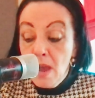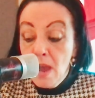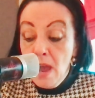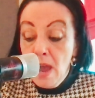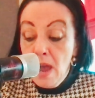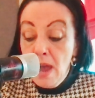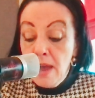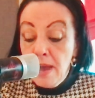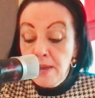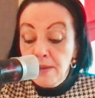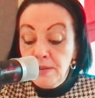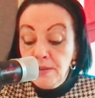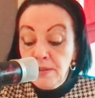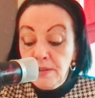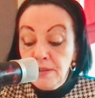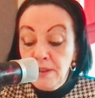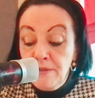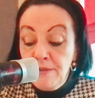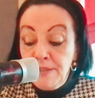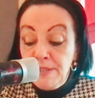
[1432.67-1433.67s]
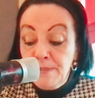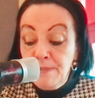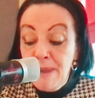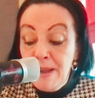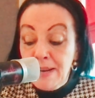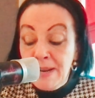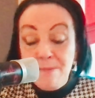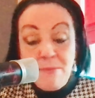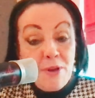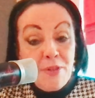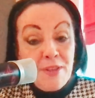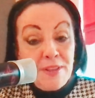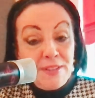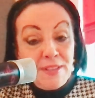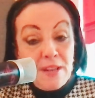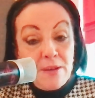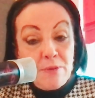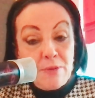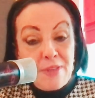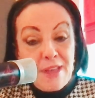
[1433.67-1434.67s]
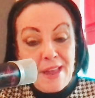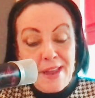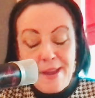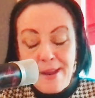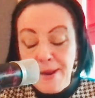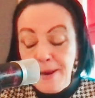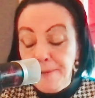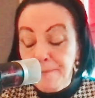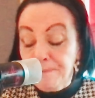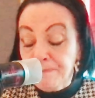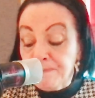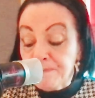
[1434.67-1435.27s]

And there is many mothers out there.